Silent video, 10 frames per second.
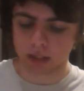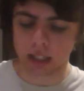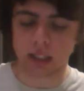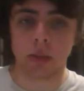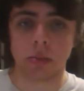
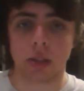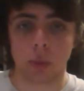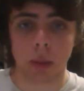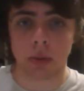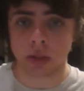In terms of the
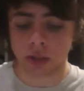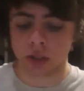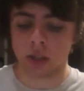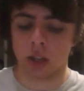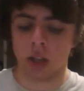weapons,
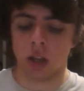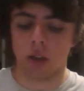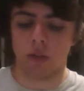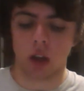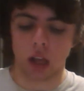
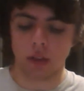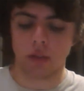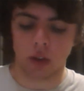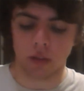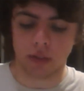5
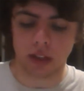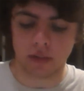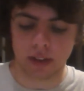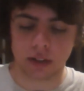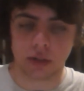of the
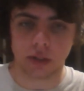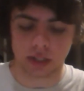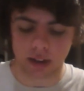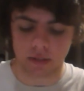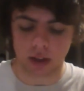veterans
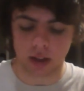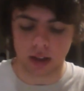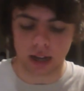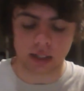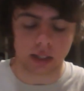have
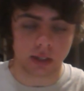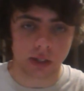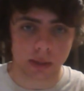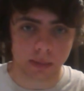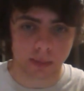las
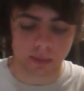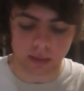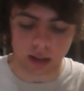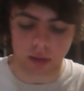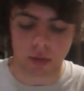guns,
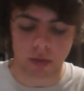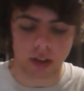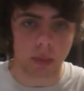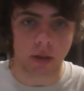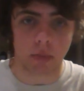and 3 of
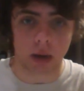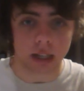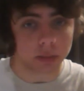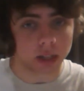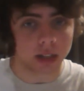them have
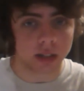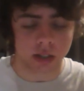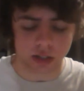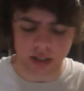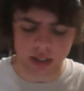plasma guns.
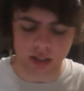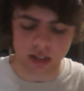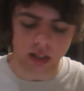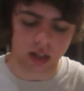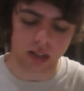So this
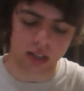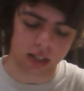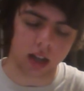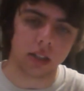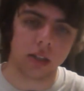is the
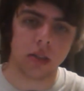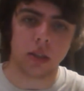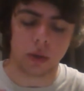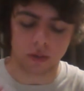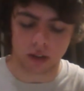kind of unit
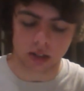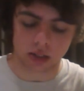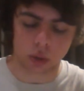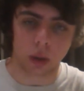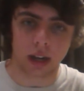you advance
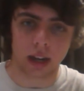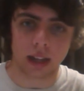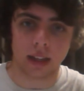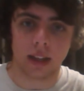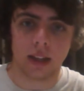
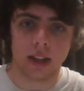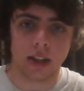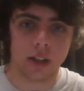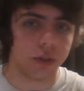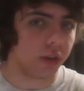quickly.
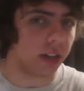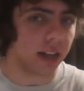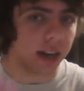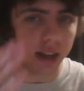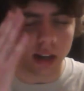You try and
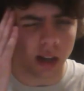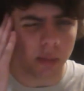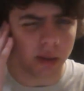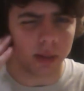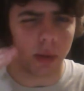get it in a
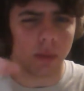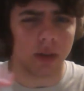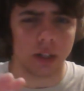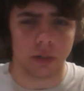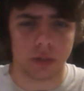melter bomb
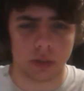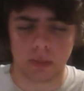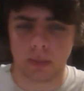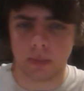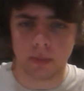range of
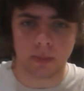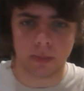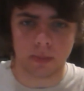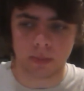some